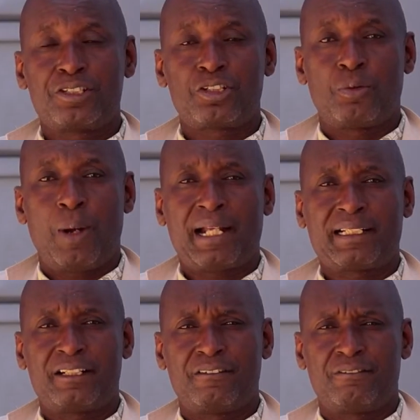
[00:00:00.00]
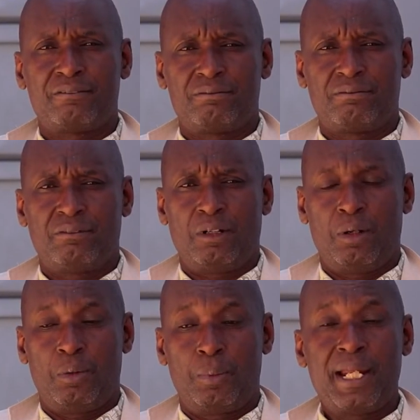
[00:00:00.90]
also worked
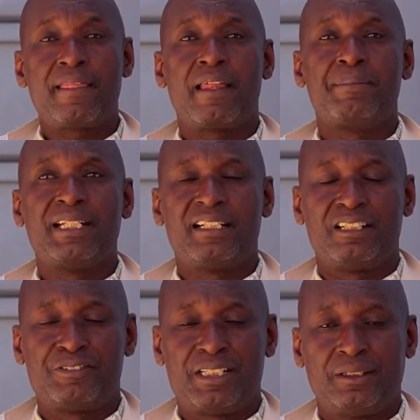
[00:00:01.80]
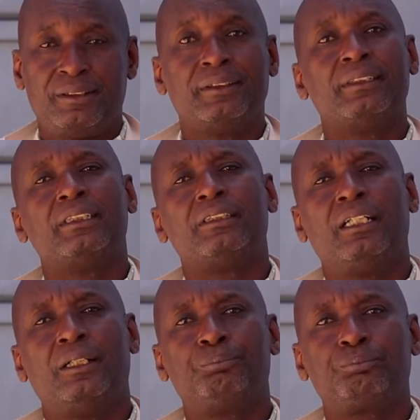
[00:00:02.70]
with the midrift
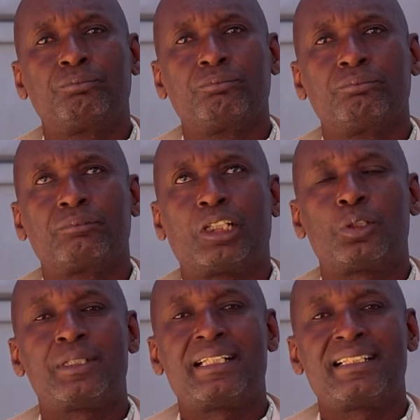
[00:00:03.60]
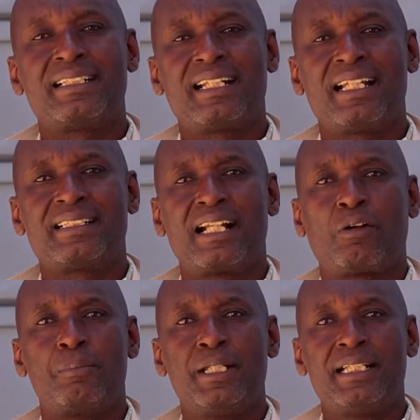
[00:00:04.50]
to sensitize the
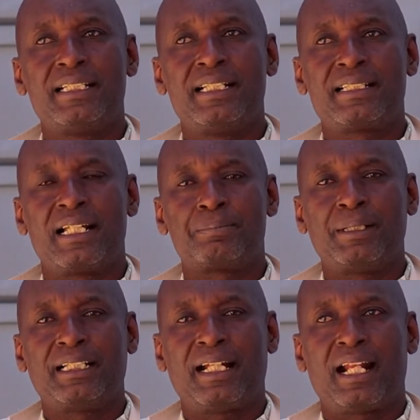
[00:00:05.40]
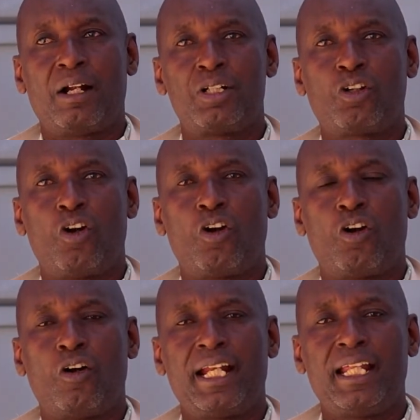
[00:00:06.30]
communities, especially around
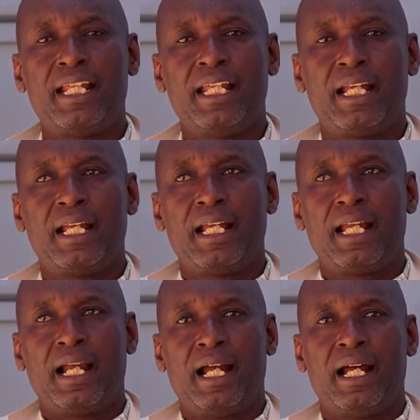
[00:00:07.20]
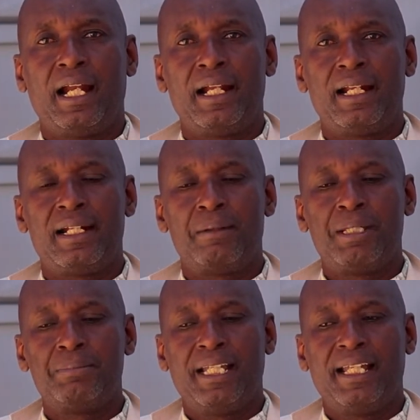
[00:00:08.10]
Kongoni and the
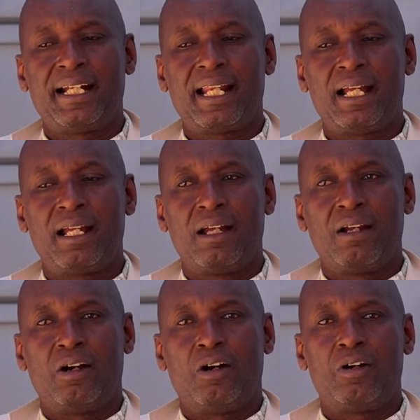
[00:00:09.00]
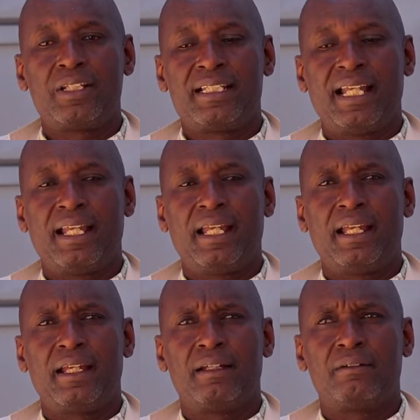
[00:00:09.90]
Dabibi area, on
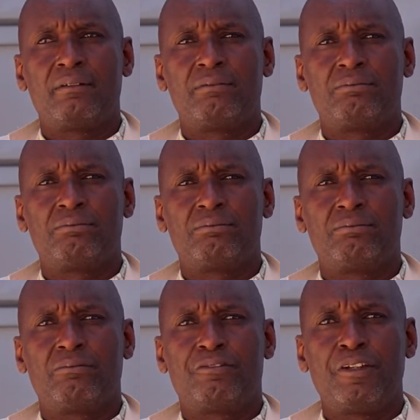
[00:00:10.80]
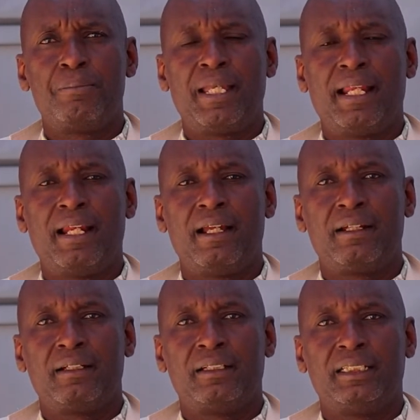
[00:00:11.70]
the female
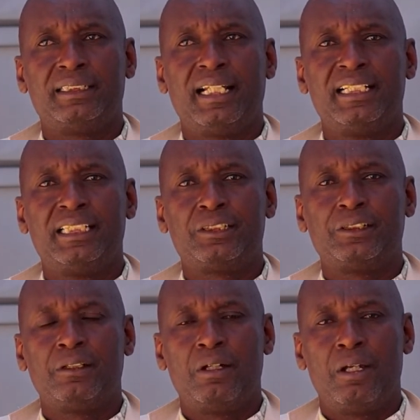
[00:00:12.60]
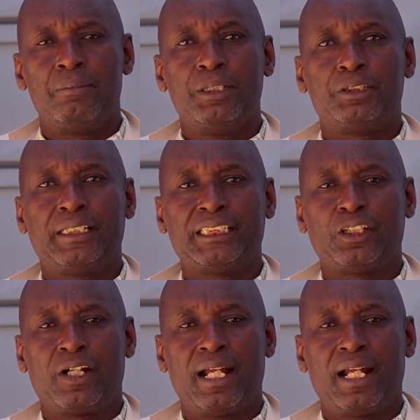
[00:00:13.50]
genital nutrition.